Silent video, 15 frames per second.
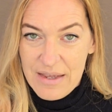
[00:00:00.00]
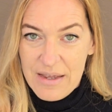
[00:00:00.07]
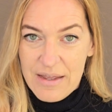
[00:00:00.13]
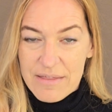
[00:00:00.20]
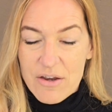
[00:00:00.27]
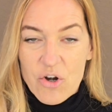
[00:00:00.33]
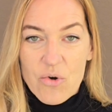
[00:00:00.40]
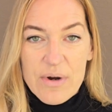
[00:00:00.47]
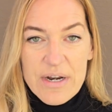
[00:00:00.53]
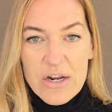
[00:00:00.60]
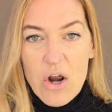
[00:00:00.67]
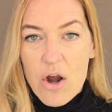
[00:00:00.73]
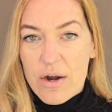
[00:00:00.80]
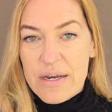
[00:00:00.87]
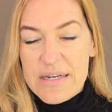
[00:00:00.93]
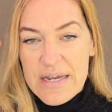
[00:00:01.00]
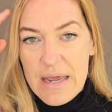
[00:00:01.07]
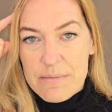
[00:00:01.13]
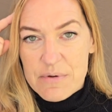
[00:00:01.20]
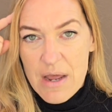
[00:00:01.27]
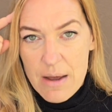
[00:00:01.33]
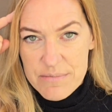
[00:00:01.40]
The critic
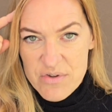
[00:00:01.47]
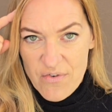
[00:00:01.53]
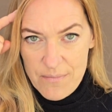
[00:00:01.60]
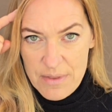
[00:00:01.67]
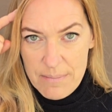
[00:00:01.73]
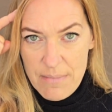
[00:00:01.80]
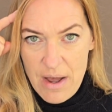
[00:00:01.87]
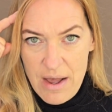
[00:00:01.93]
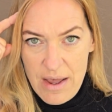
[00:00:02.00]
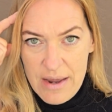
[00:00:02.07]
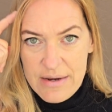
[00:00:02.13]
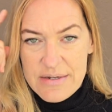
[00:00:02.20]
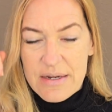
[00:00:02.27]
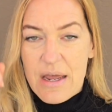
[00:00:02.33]
archetype comes from the mind.